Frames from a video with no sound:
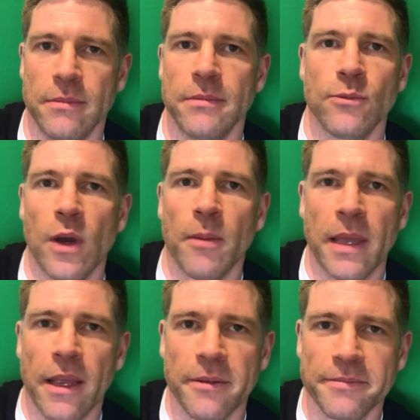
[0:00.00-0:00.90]

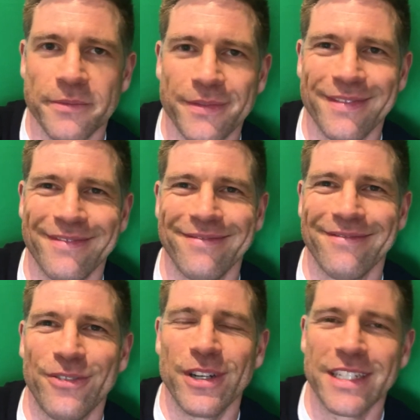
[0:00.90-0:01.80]
well-being,
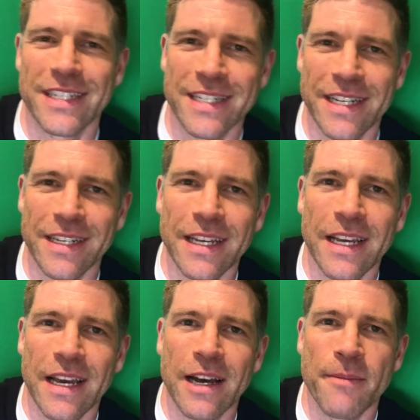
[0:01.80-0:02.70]
which, as I said,
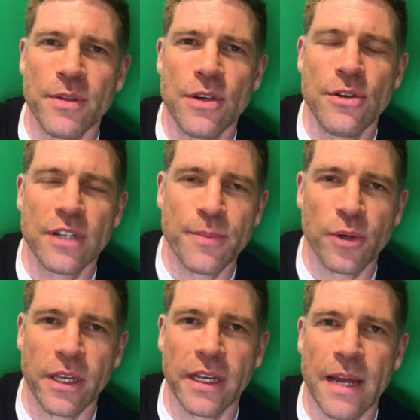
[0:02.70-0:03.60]
I'm usually
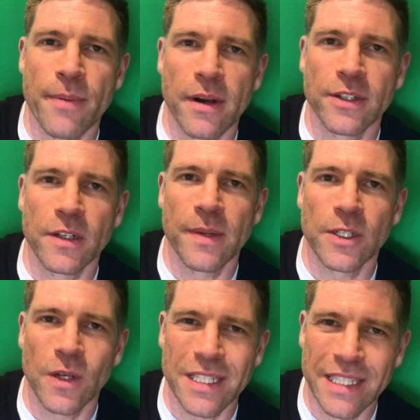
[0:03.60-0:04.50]
pretty good at, but I just got to make
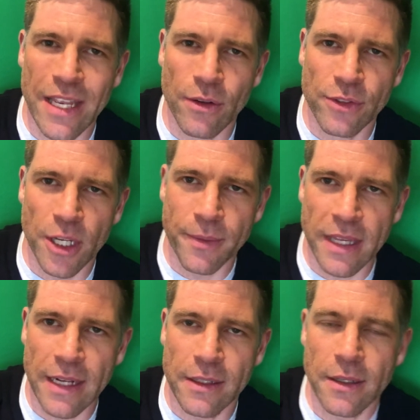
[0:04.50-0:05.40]
sure I stay on top of
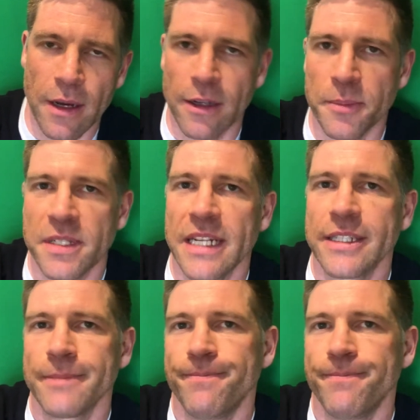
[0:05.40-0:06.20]
that 100%.